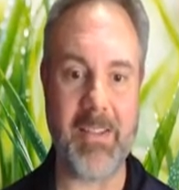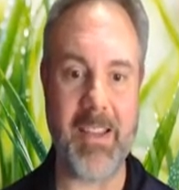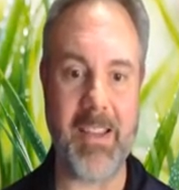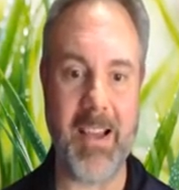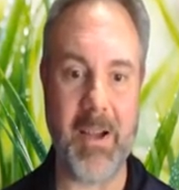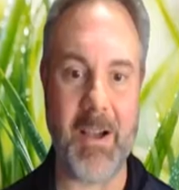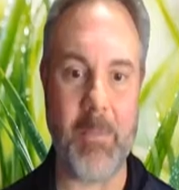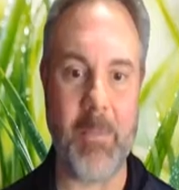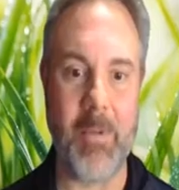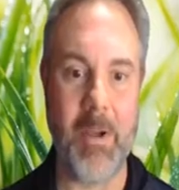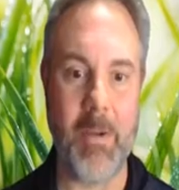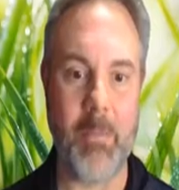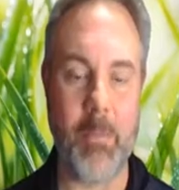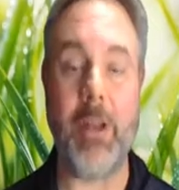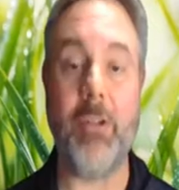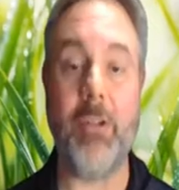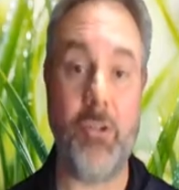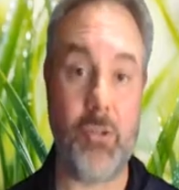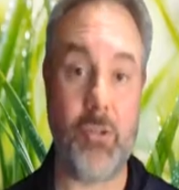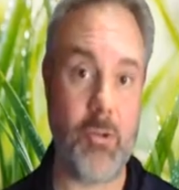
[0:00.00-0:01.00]

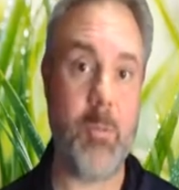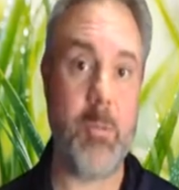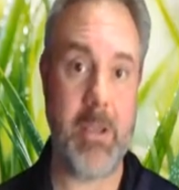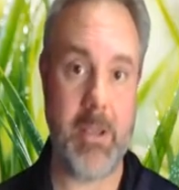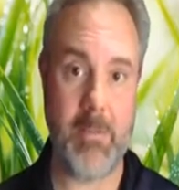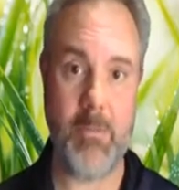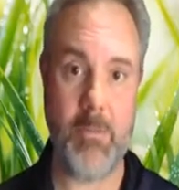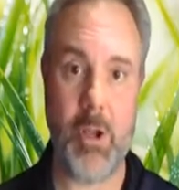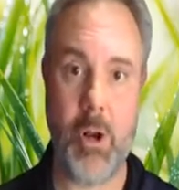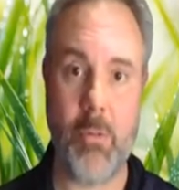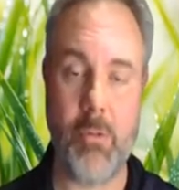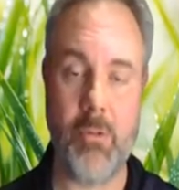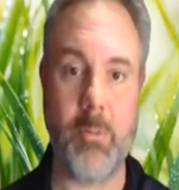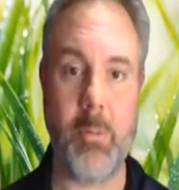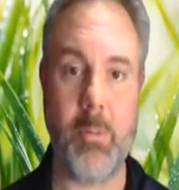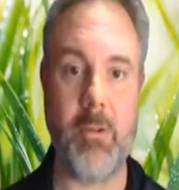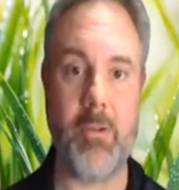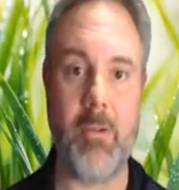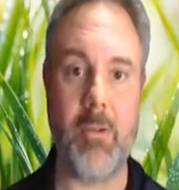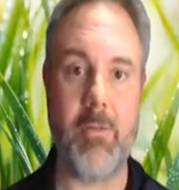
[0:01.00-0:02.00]
But just to be
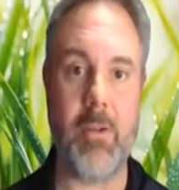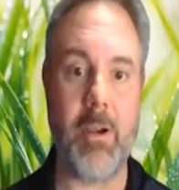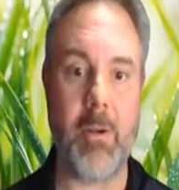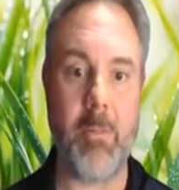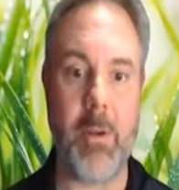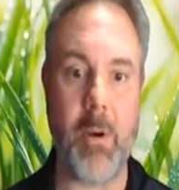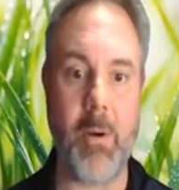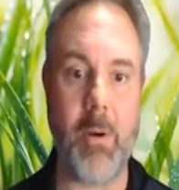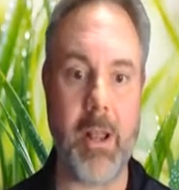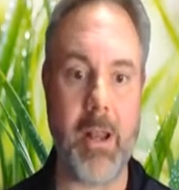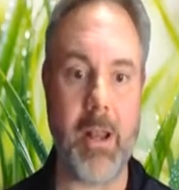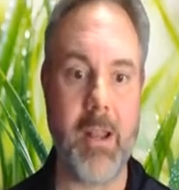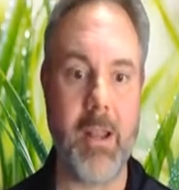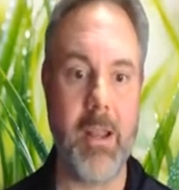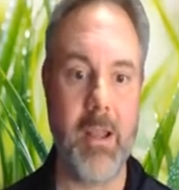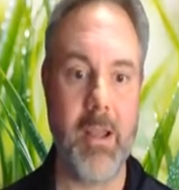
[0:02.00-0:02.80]
specific about it.